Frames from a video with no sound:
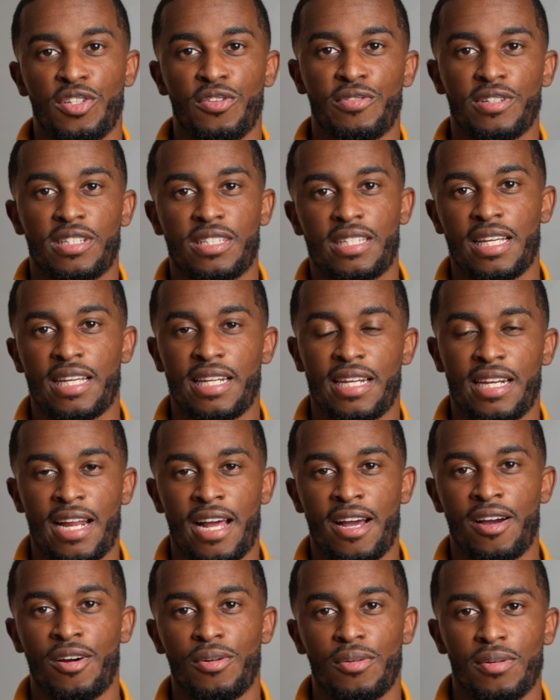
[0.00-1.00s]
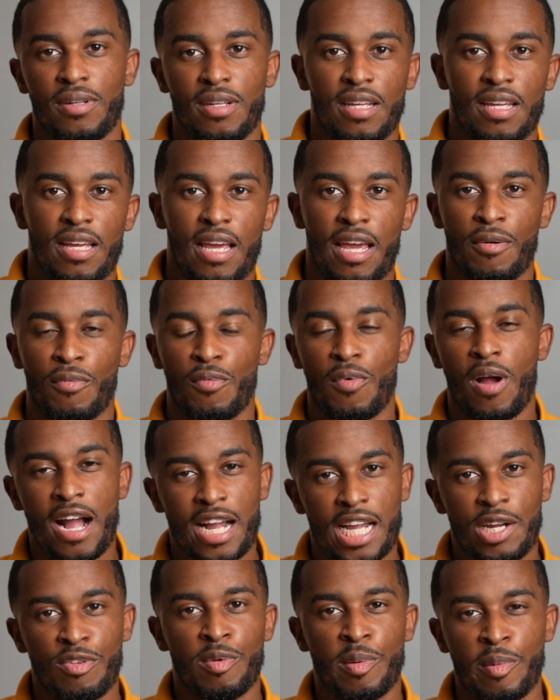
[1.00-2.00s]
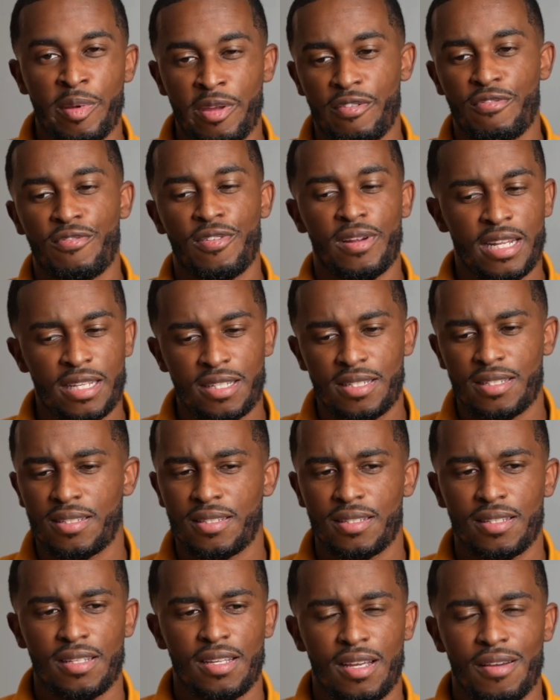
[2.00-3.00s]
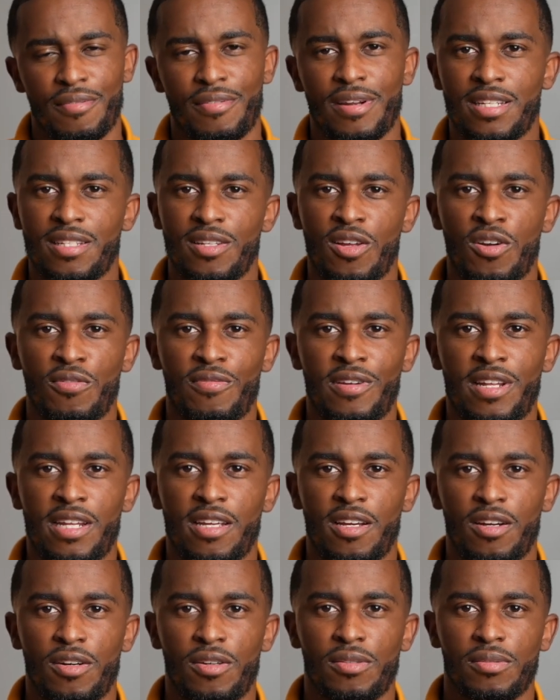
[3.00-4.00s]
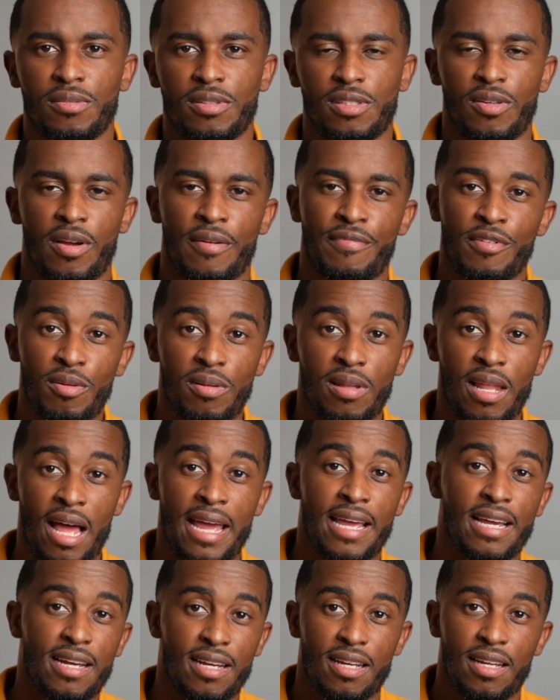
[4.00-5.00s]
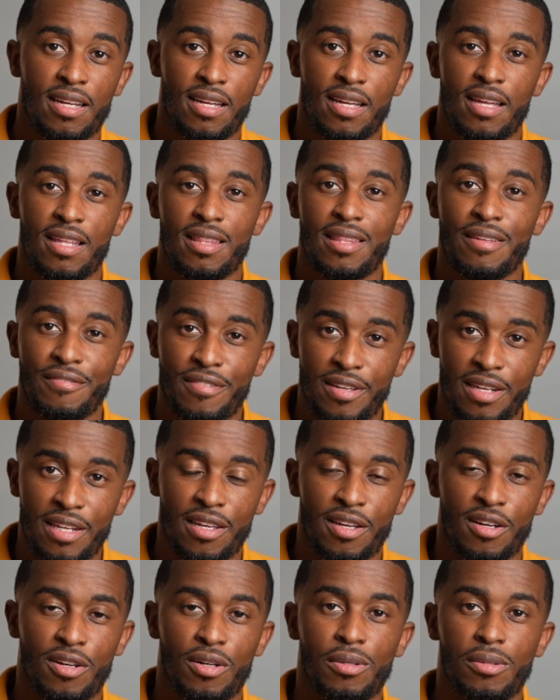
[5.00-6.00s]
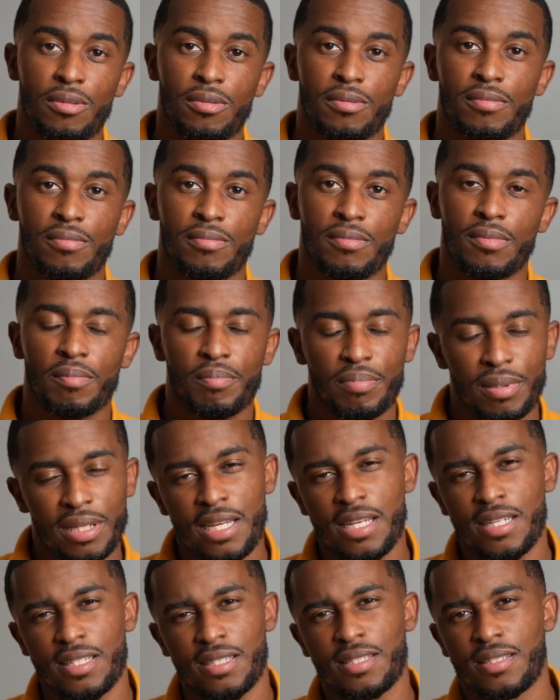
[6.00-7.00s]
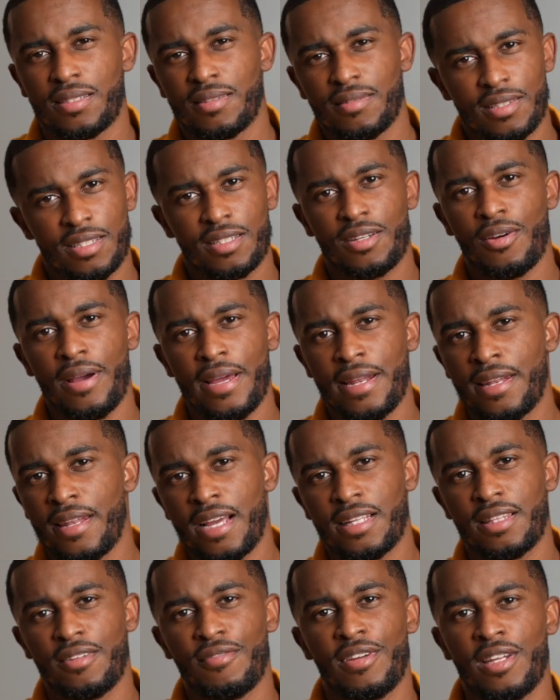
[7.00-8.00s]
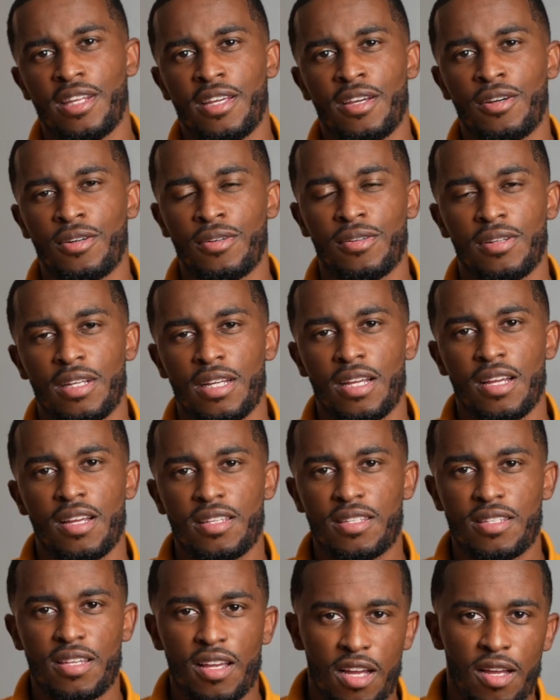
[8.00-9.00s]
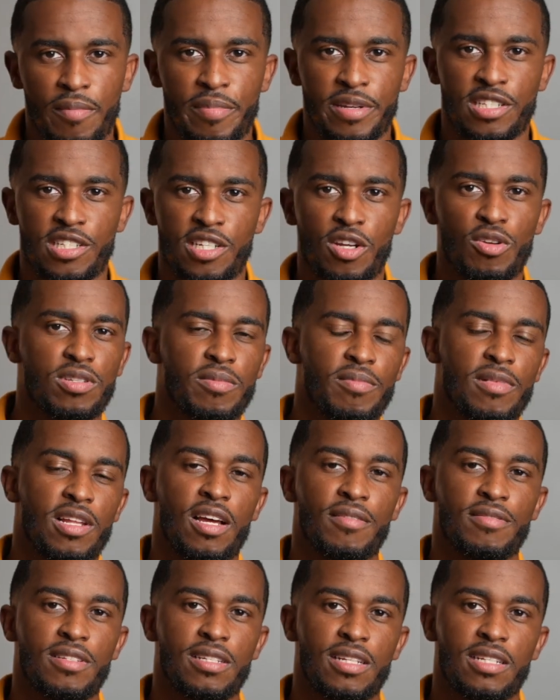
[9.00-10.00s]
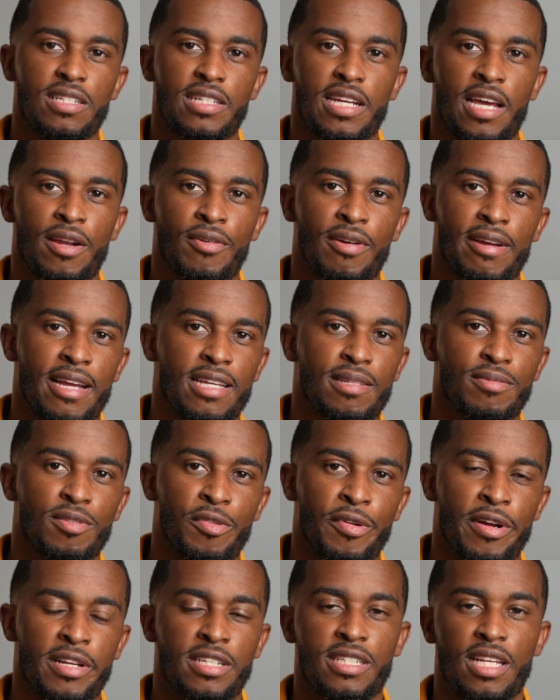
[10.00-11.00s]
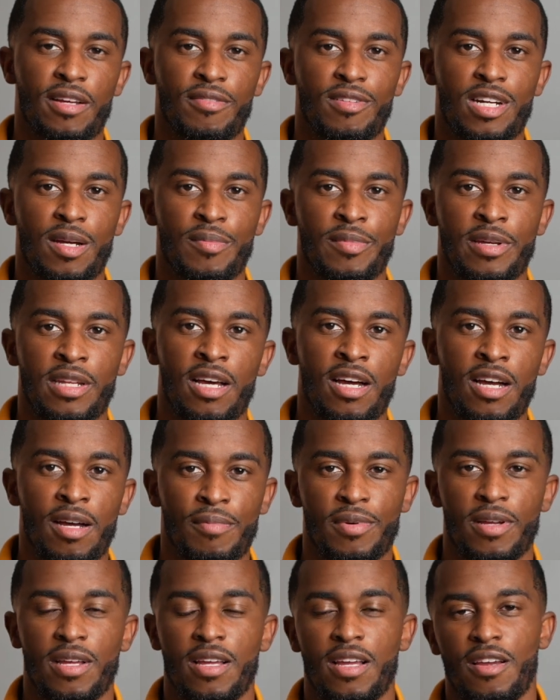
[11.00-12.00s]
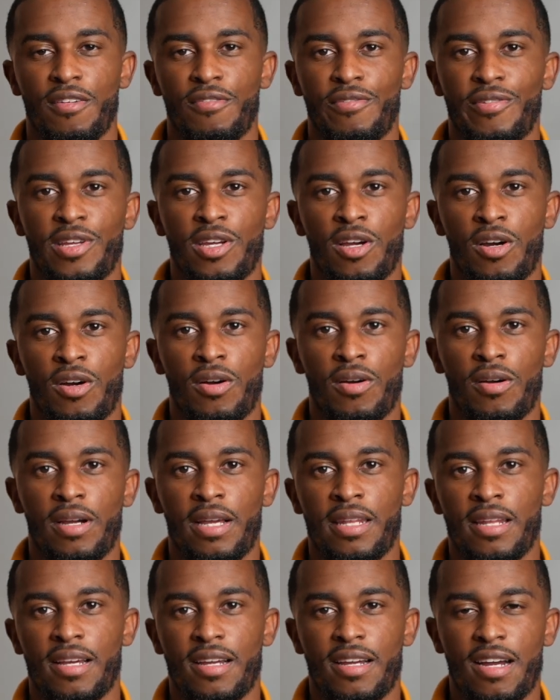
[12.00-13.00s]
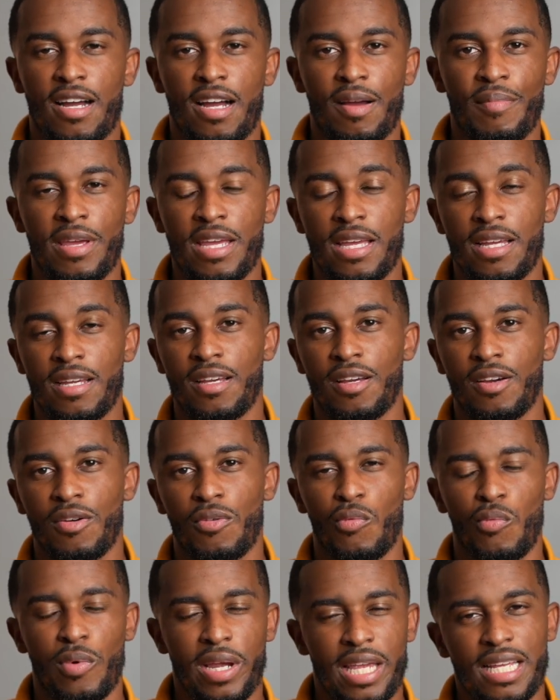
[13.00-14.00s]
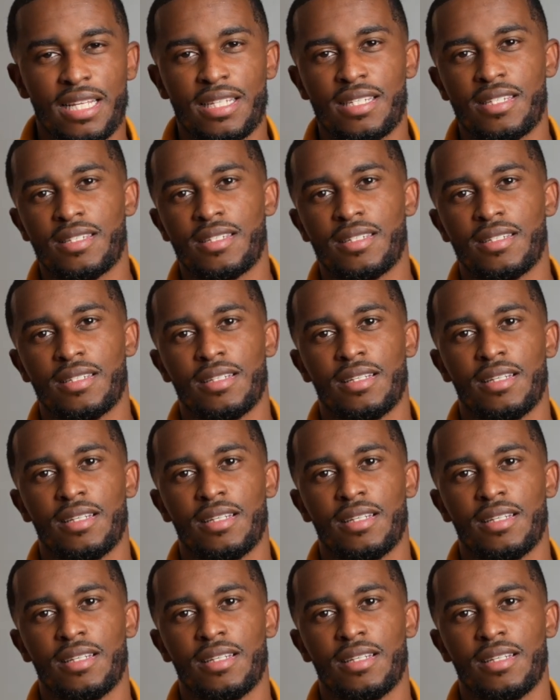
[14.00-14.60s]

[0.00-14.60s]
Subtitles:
you for sticking it out and rocking with me for this long video. So if you like the video, please just go ahead and like the video, sub, and show some love to the channel. I got some great stuff coming up for y'all in the coming weeks.